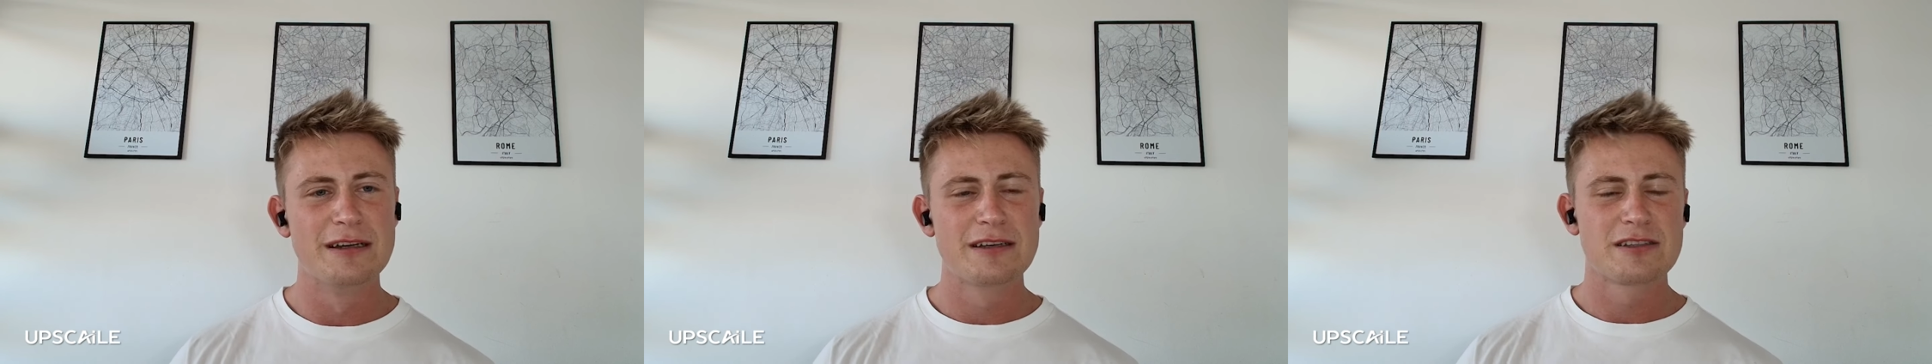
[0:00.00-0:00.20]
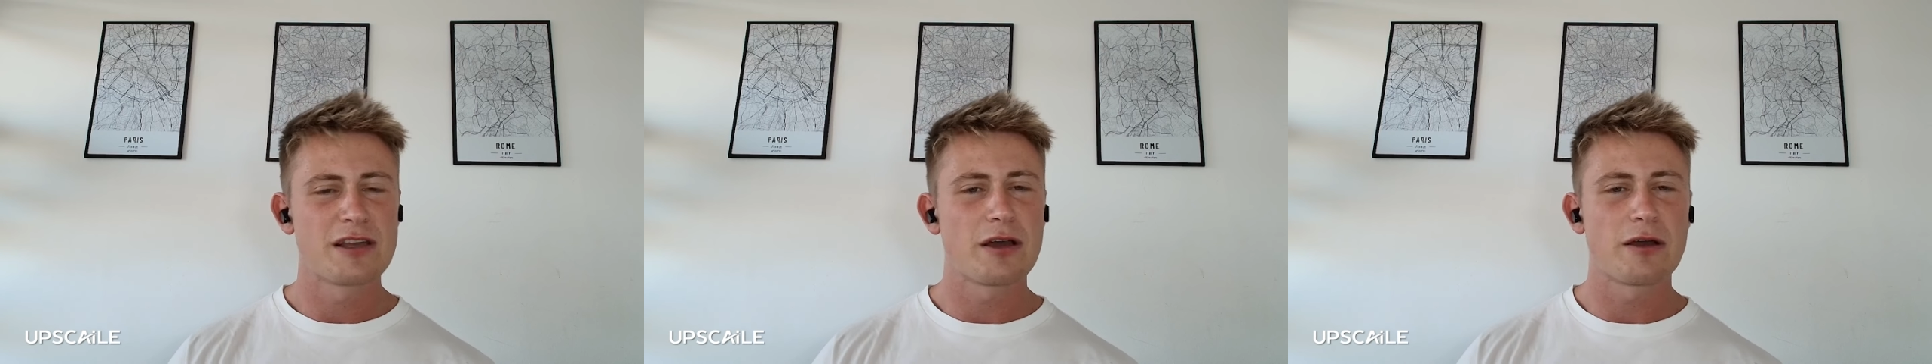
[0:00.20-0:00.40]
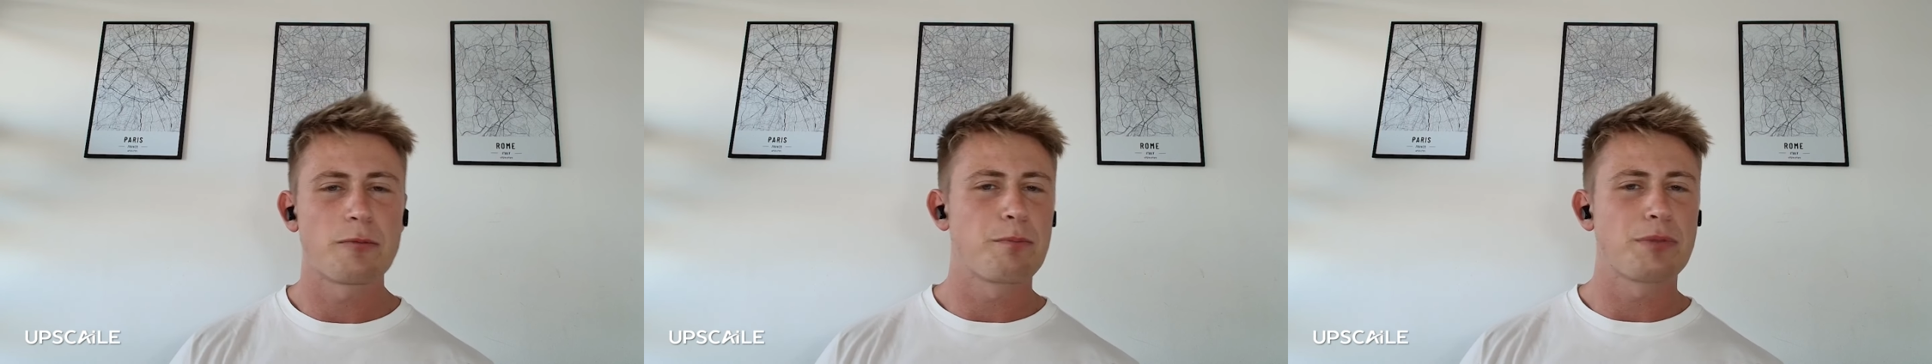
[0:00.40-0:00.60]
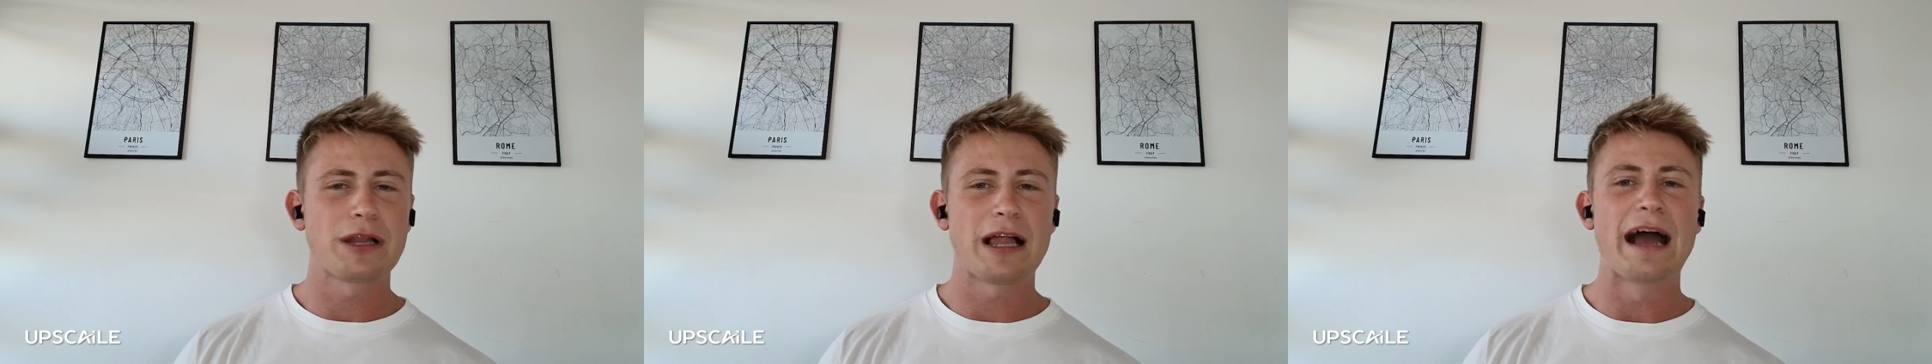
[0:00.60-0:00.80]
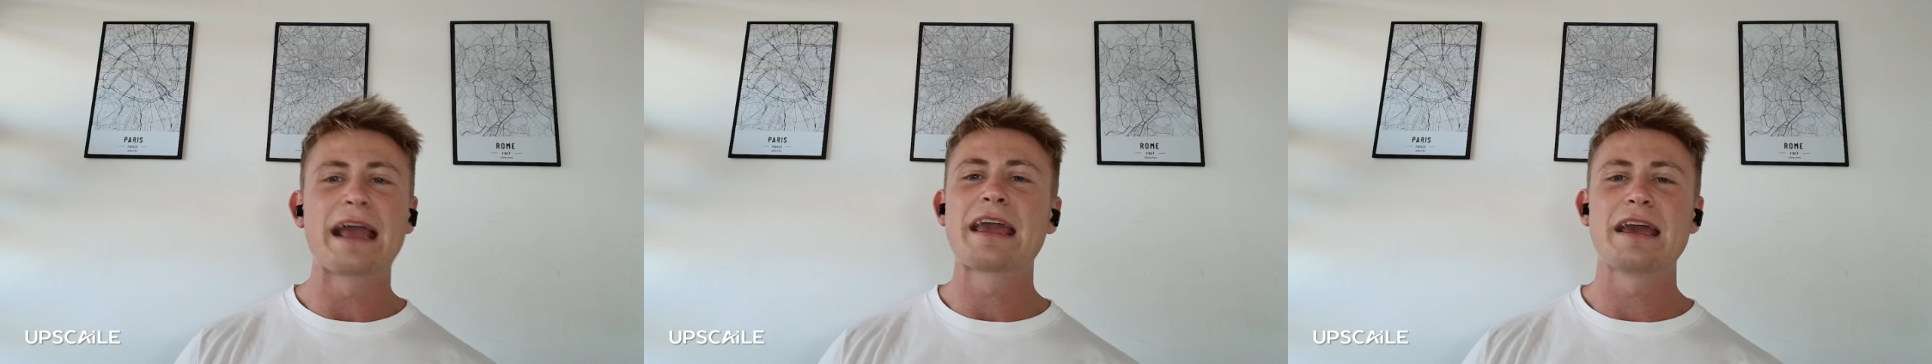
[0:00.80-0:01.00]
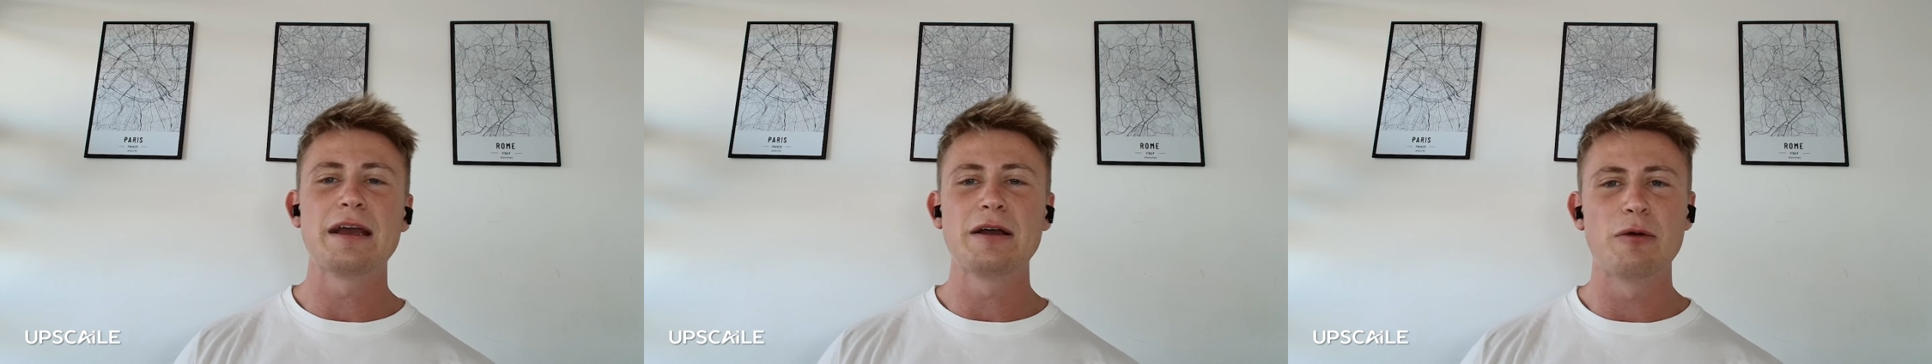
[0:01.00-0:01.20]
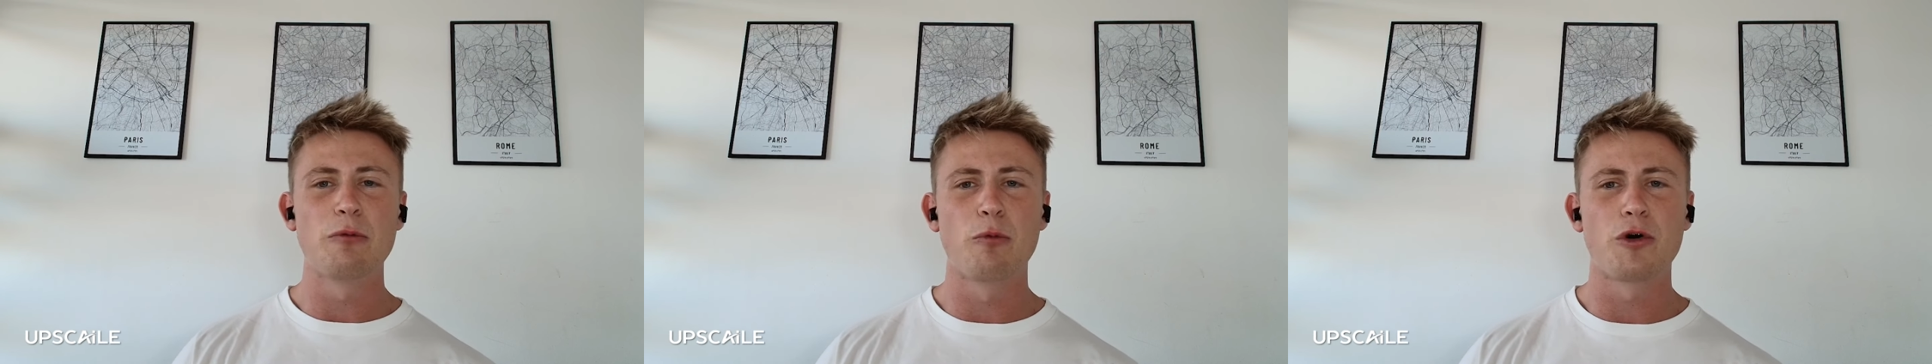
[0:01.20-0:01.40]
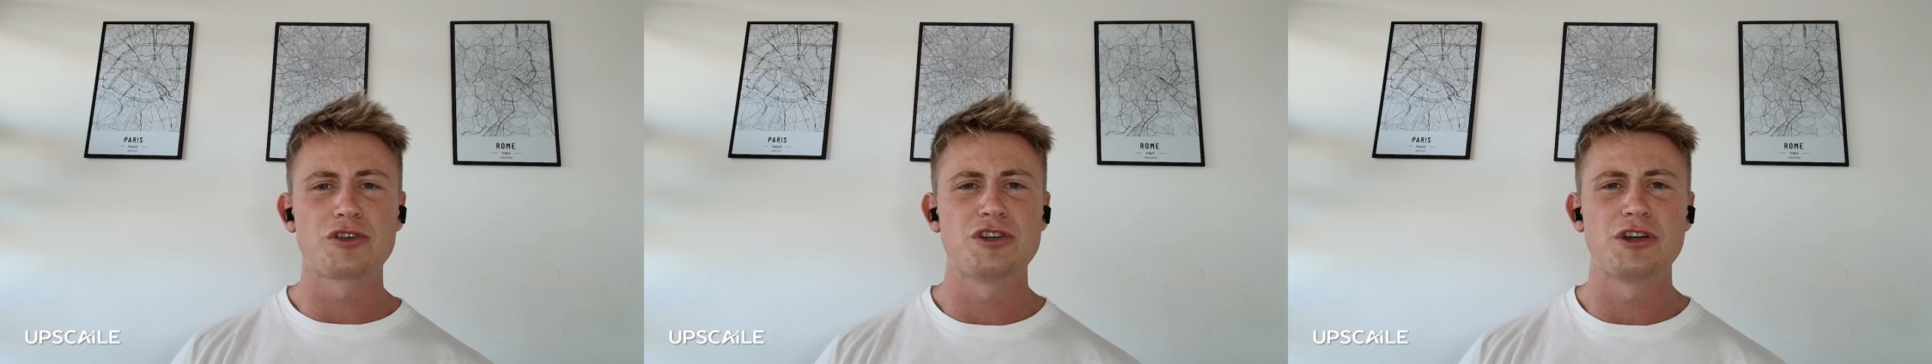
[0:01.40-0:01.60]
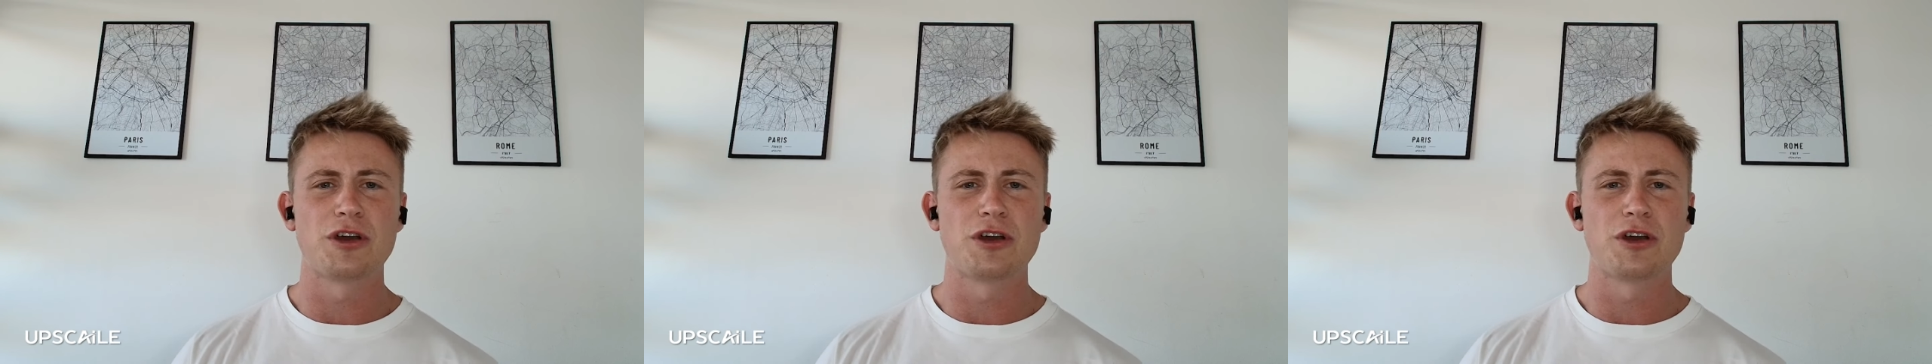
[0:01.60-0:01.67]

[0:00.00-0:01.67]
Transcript: It's like planking wasn't